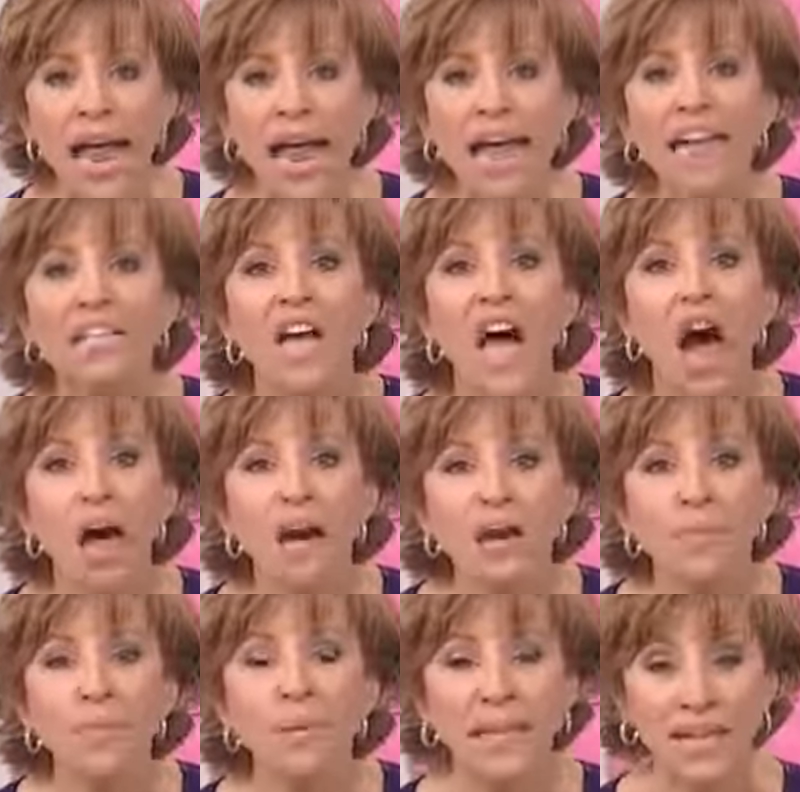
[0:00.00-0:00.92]
It's
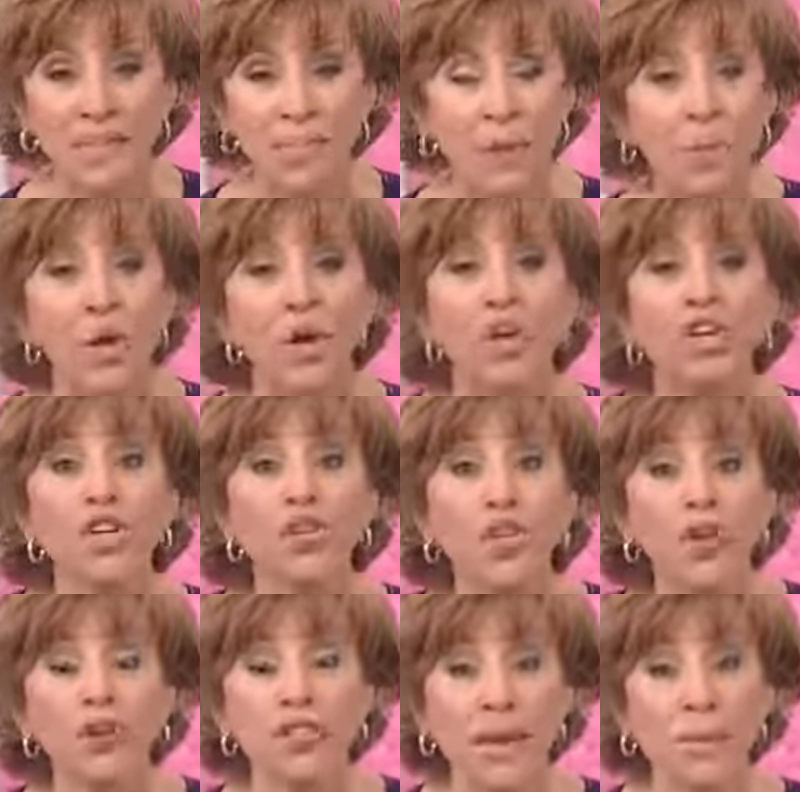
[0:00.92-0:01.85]
unbelievable. We're going to do
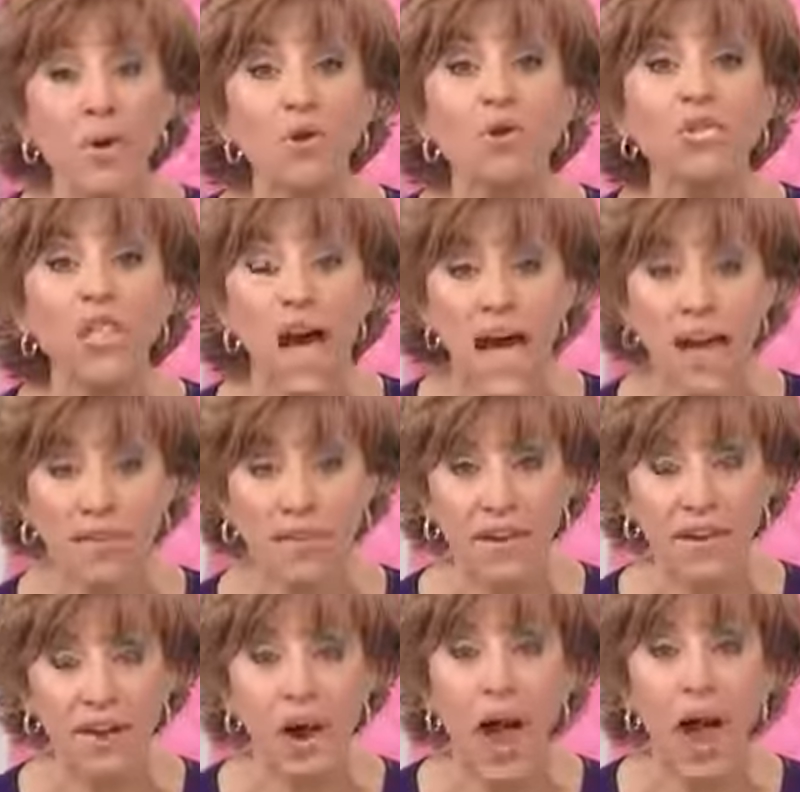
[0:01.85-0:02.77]
those demos live
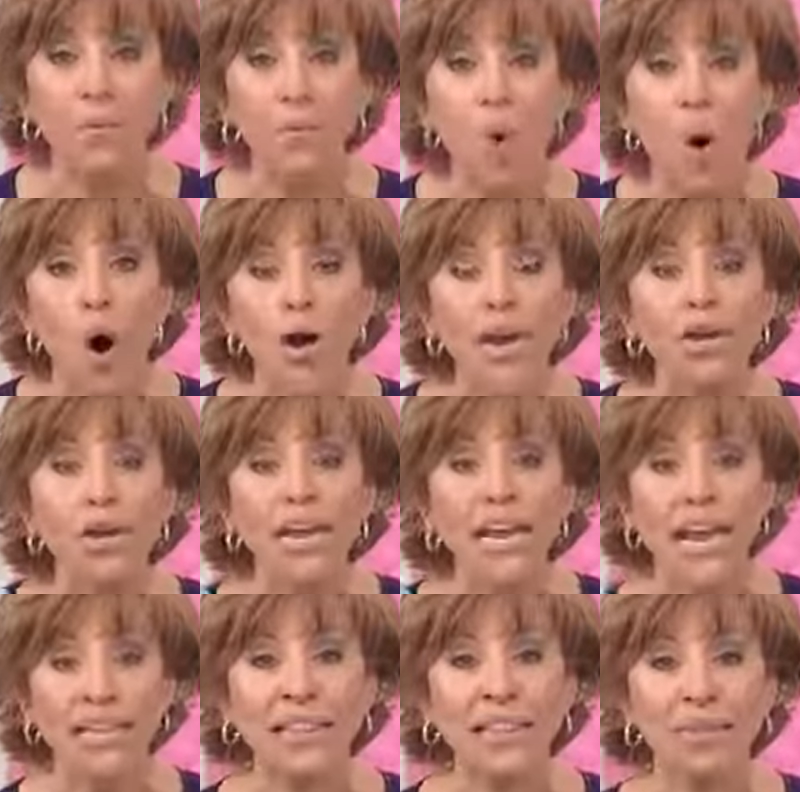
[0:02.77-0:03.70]
here. I want you to
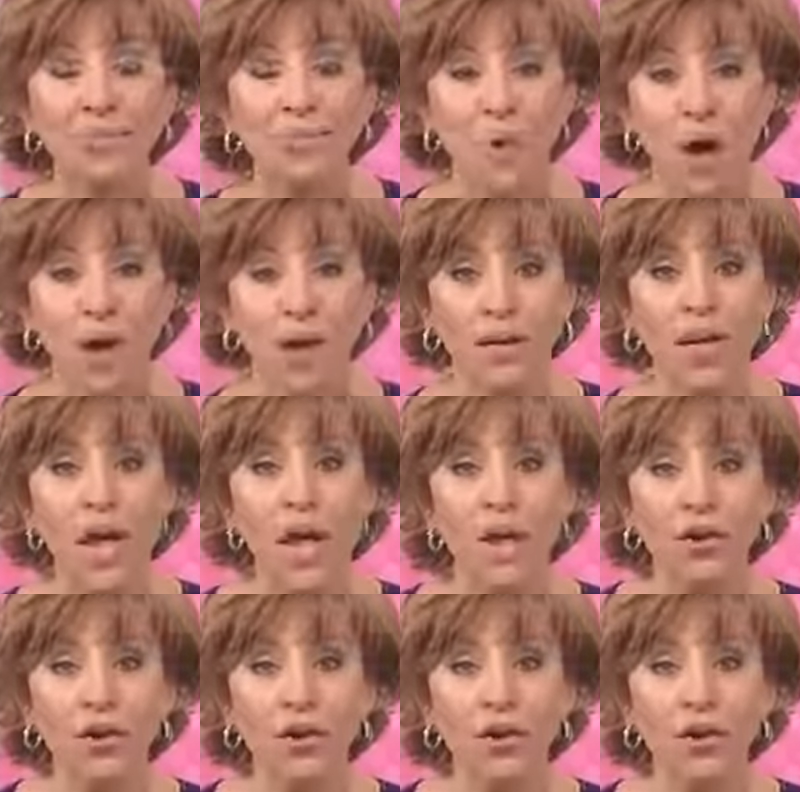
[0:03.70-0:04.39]
get this product.